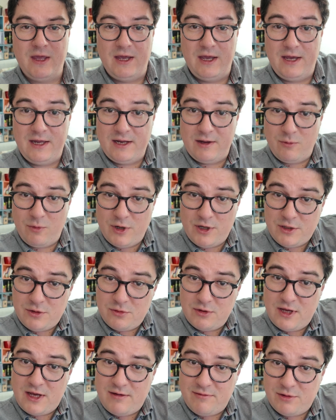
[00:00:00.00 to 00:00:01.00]
And I wanted
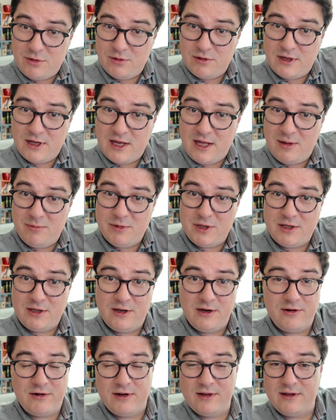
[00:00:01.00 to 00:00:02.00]
to have it on the helmet
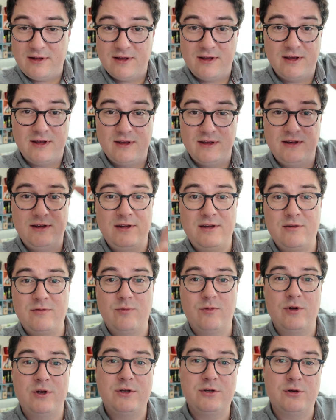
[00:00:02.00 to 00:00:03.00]
here, and I didn't
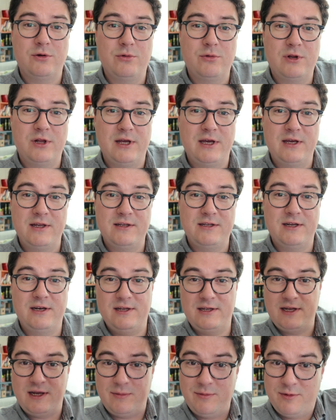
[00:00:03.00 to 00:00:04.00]
want to look like a
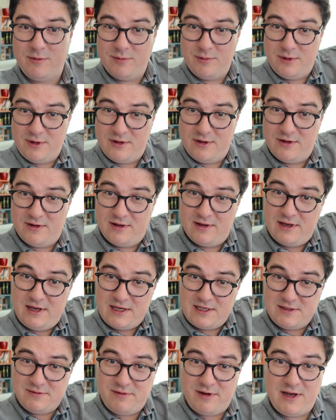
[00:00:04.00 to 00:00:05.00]
Teletubby with the
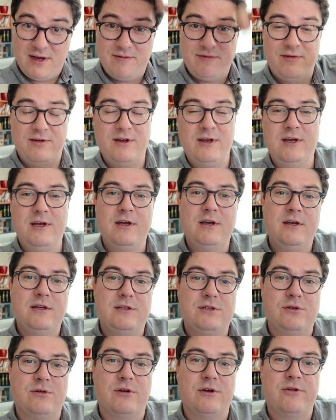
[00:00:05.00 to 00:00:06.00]
X5.
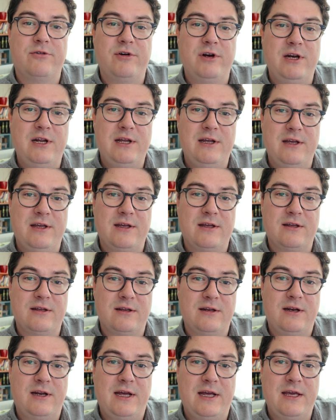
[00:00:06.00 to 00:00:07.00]
So I really
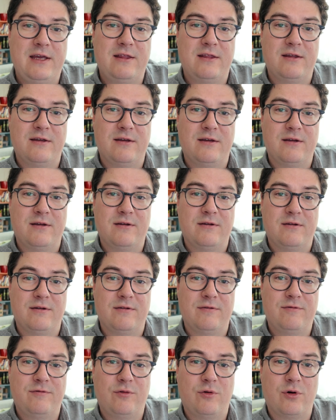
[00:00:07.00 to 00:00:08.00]
like
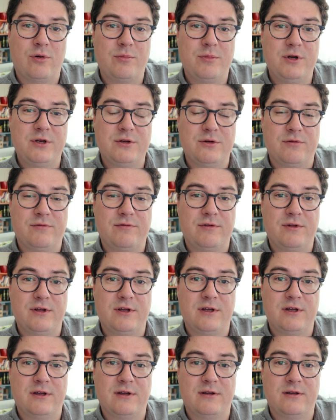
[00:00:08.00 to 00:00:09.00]
the format of
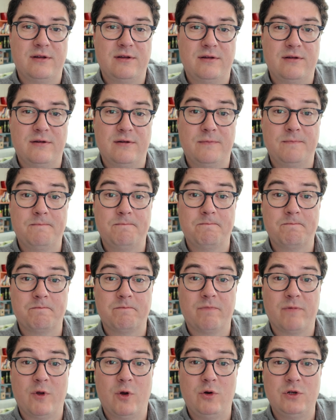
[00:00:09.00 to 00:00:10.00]
the
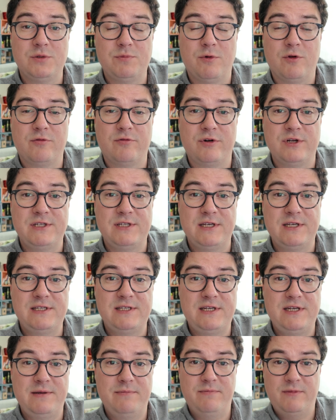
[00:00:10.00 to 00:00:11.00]
Osmo
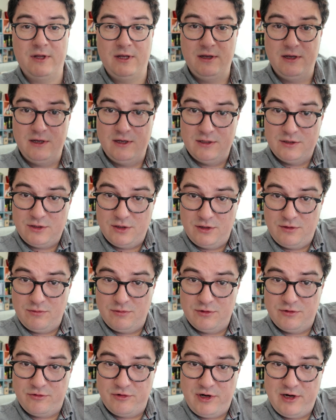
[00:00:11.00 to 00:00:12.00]
360, so it
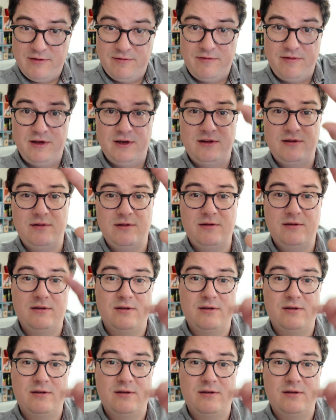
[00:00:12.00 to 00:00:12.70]
would really fit